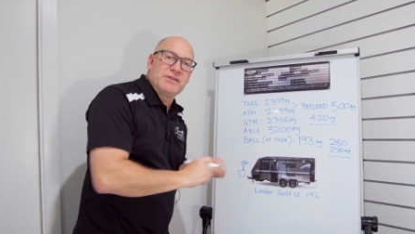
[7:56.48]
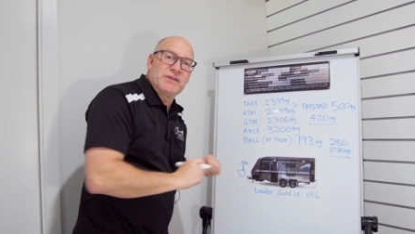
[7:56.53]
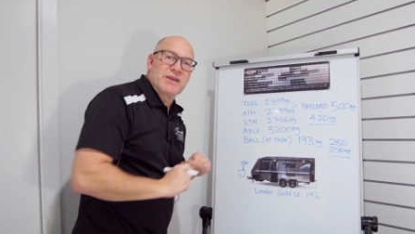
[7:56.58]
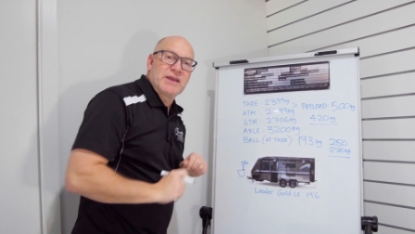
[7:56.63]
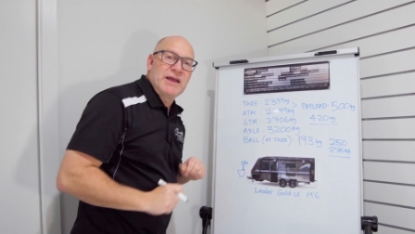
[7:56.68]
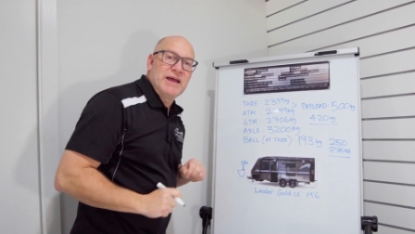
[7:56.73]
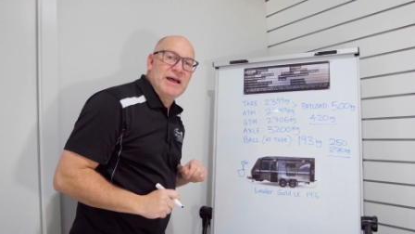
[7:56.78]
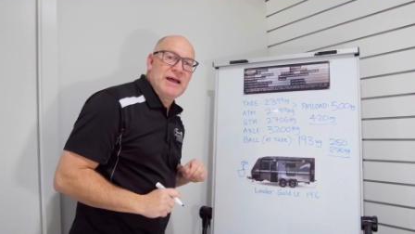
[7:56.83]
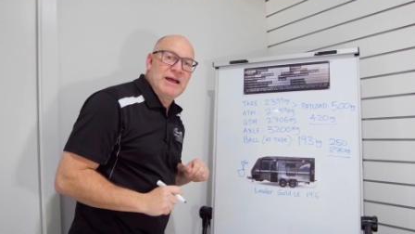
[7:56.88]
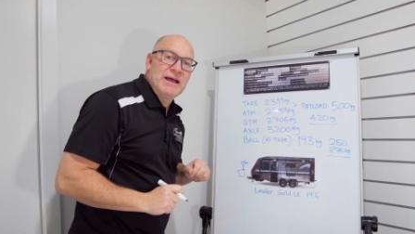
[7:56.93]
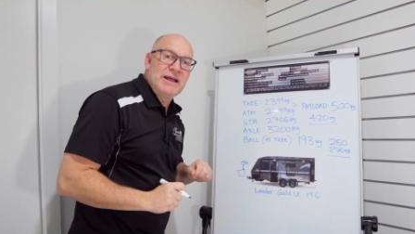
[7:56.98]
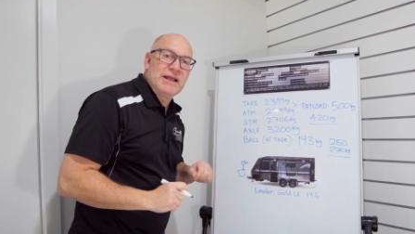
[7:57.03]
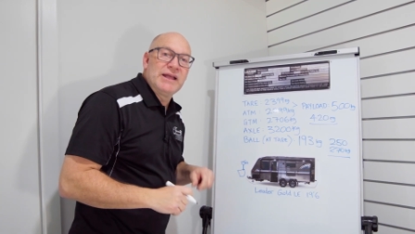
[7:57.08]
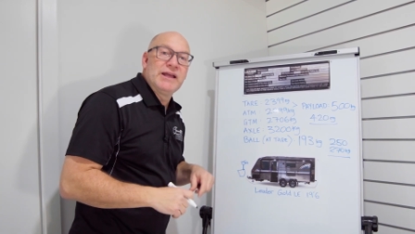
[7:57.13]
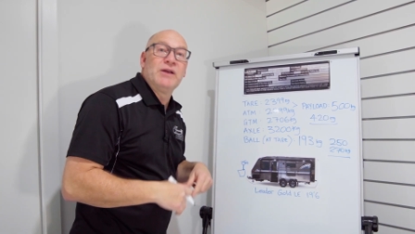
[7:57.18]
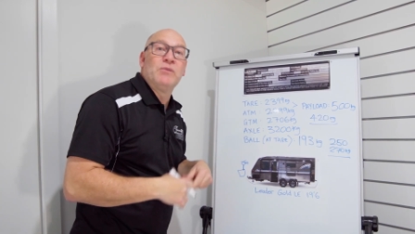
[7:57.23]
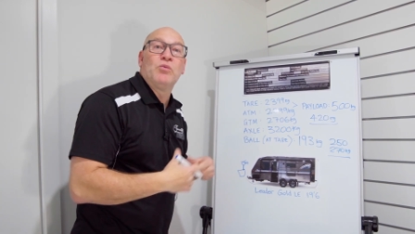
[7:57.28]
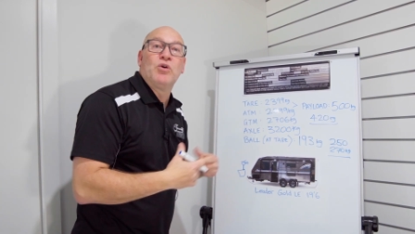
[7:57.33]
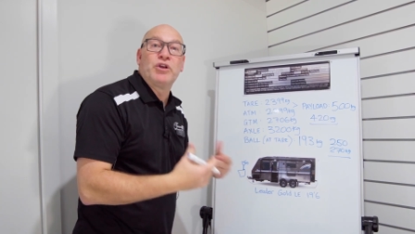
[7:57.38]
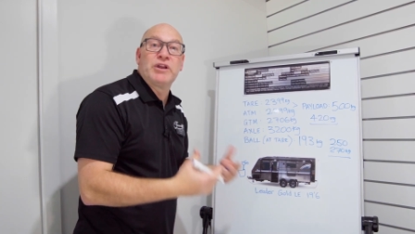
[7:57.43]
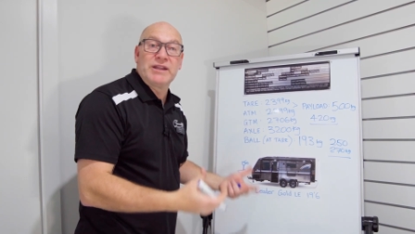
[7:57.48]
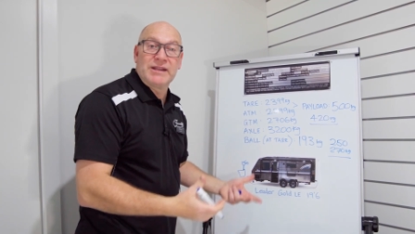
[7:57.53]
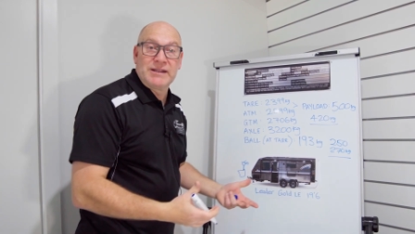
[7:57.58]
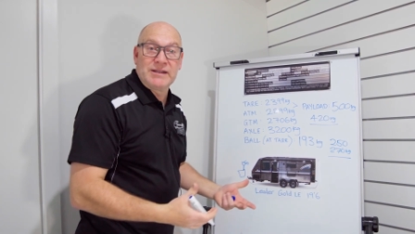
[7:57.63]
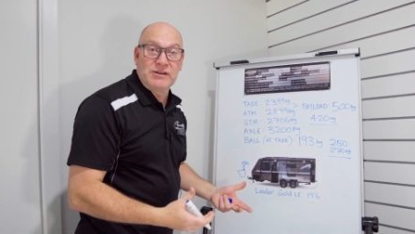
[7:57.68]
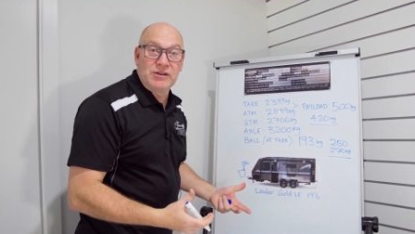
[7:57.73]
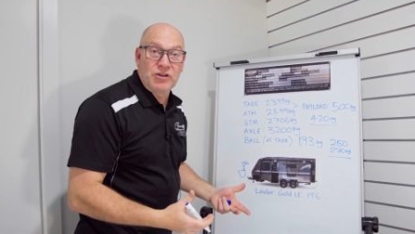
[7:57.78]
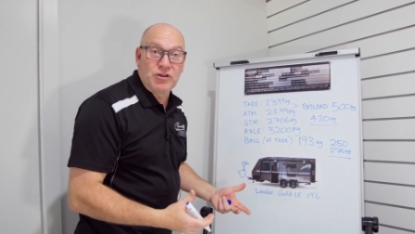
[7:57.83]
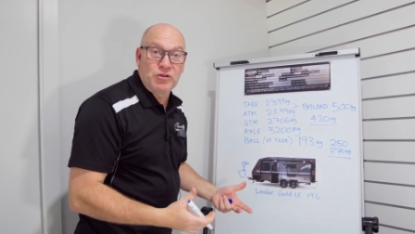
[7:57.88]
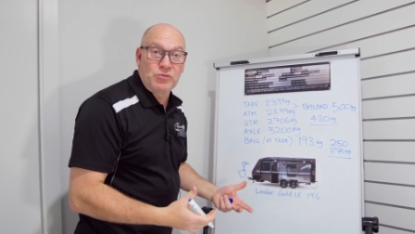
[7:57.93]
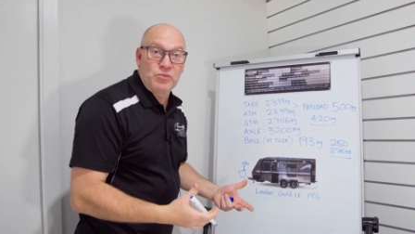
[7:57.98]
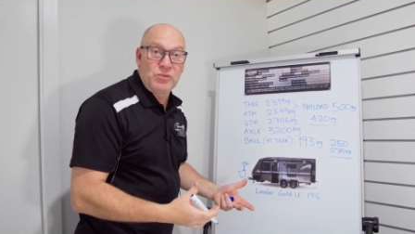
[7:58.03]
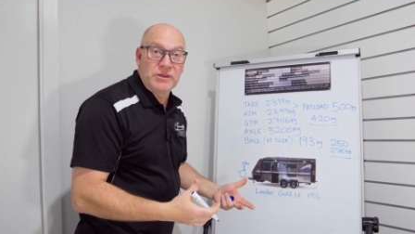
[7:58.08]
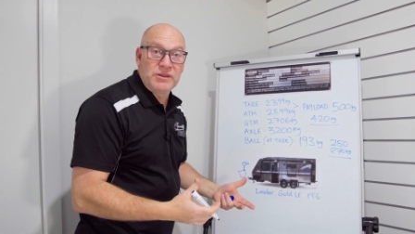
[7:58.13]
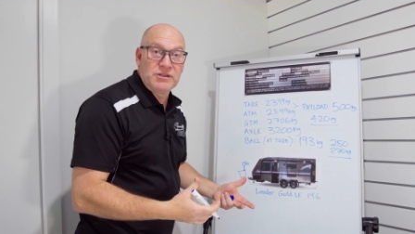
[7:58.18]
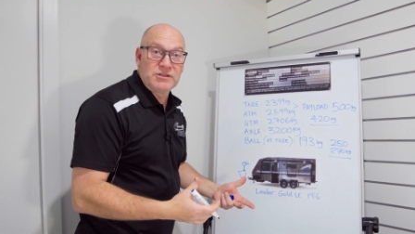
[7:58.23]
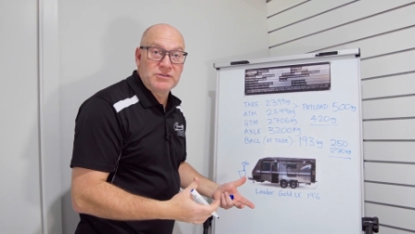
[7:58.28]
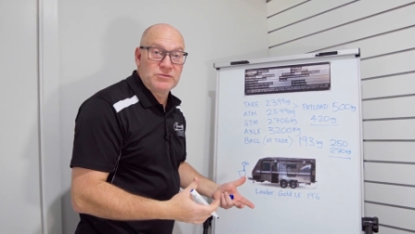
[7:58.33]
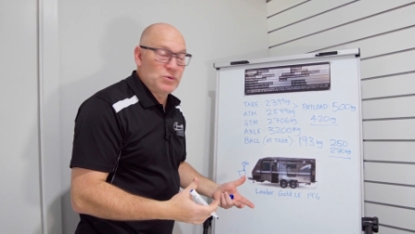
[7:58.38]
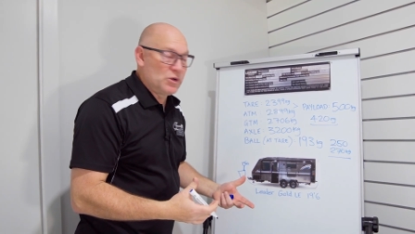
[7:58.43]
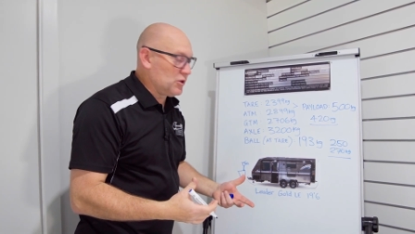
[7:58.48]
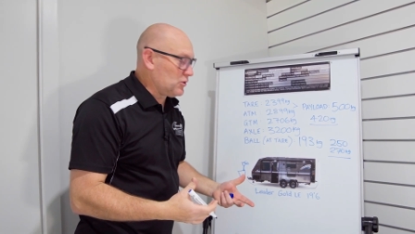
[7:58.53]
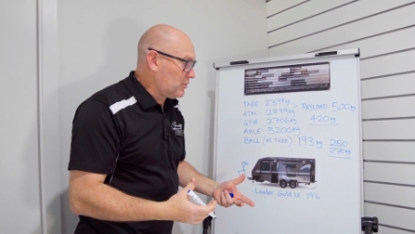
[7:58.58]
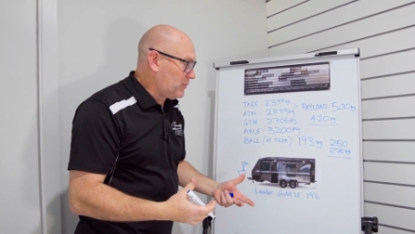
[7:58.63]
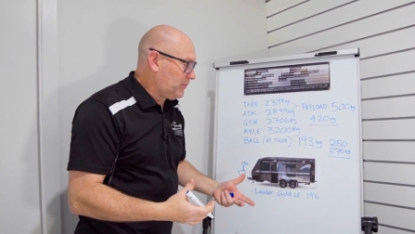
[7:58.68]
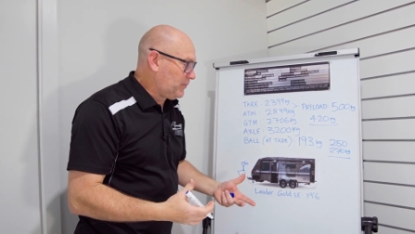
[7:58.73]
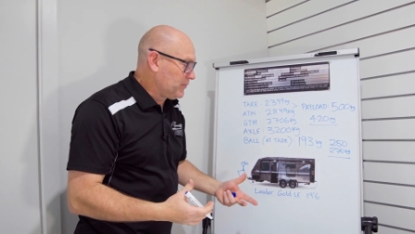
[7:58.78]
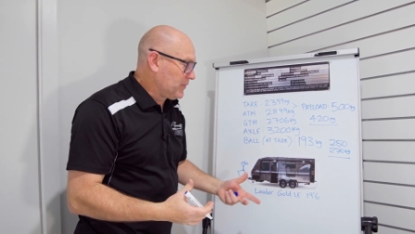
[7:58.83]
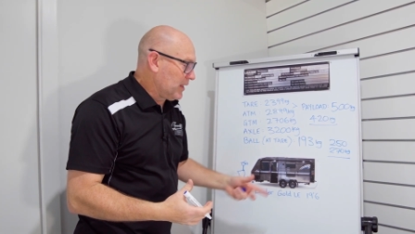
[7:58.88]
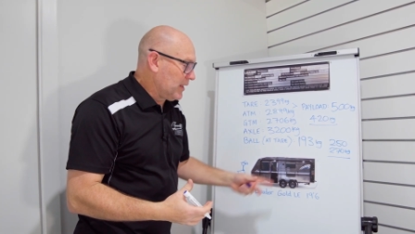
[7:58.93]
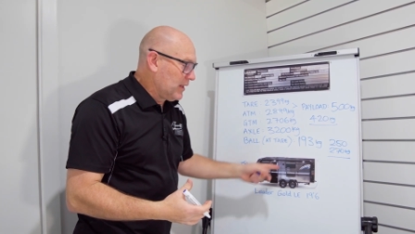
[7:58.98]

the car and what it can cope with as well.